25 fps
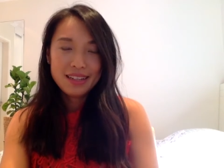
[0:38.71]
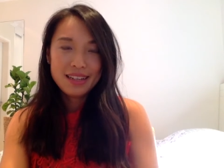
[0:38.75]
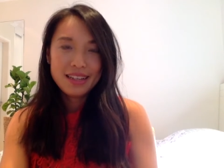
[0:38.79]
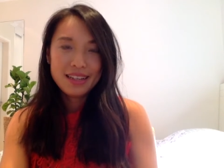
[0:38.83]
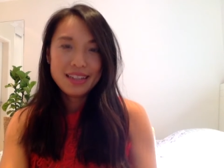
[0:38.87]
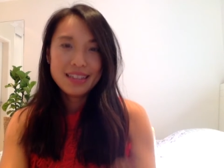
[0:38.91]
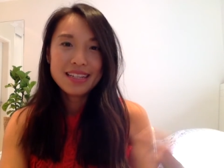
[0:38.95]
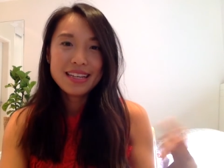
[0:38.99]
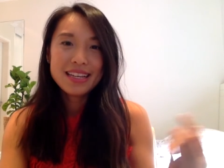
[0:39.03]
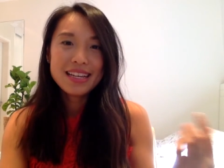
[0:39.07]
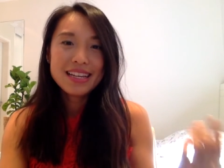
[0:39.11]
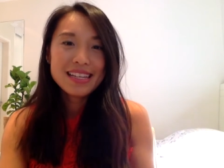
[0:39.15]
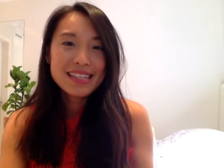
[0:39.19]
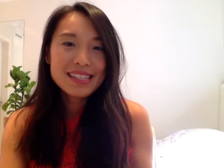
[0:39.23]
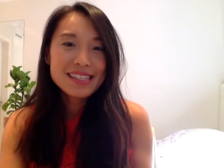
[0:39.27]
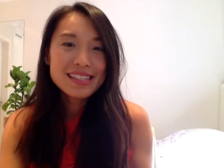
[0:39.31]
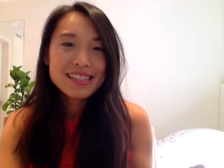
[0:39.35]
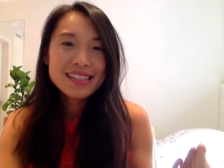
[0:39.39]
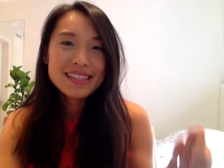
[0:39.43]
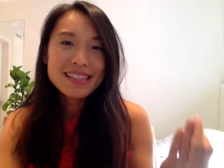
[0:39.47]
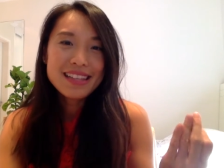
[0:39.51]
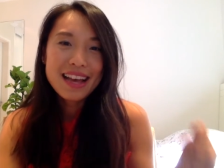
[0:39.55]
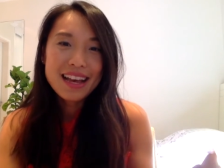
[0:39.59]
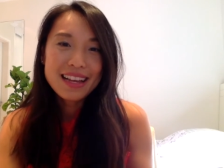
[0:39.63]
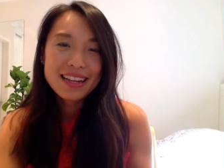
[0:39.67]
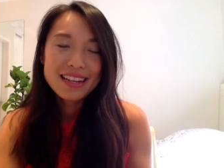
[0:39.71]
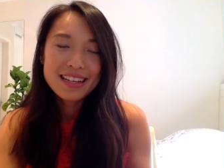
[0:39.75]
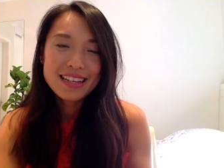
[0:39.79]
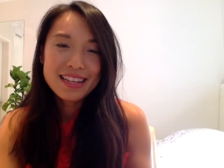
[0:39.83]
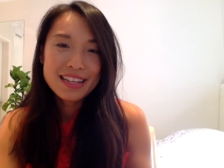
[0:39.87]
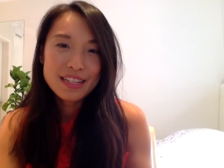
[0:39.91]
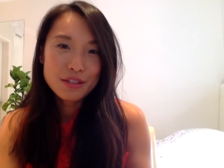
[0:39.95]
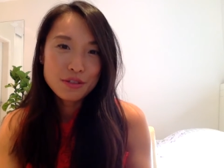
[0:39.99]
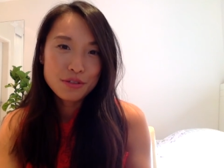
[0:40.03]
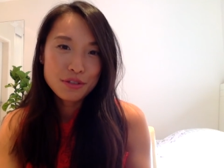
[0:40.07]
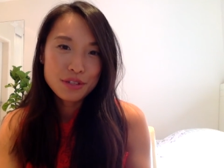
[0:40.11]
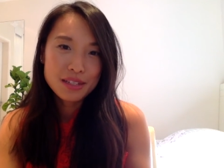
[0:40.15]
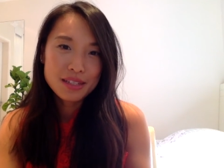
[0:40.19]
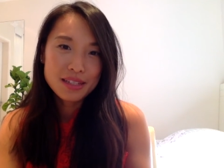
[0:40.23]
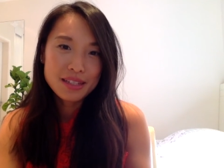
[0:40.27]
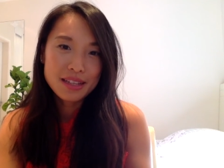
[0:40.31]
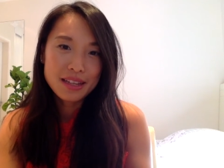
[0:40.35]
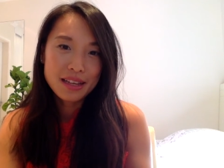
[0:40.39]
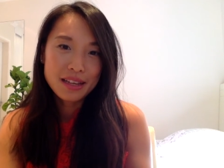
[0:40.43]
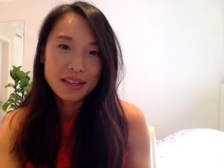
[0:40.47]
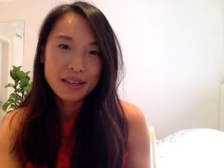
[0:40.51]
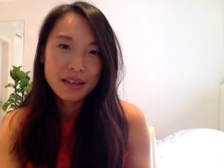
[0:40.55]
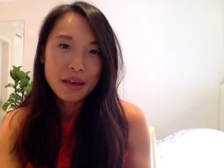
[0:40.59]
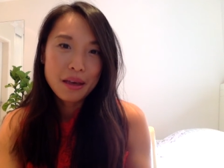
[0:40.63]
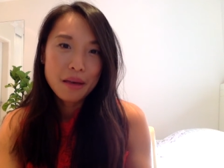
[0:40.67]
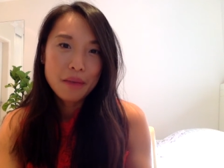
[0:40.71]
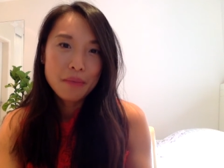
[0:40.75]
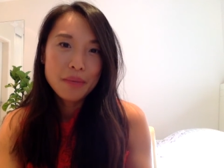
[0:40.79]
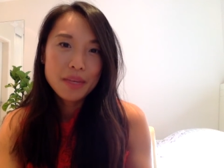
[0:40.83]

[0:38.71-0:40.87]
And isn't that interesting?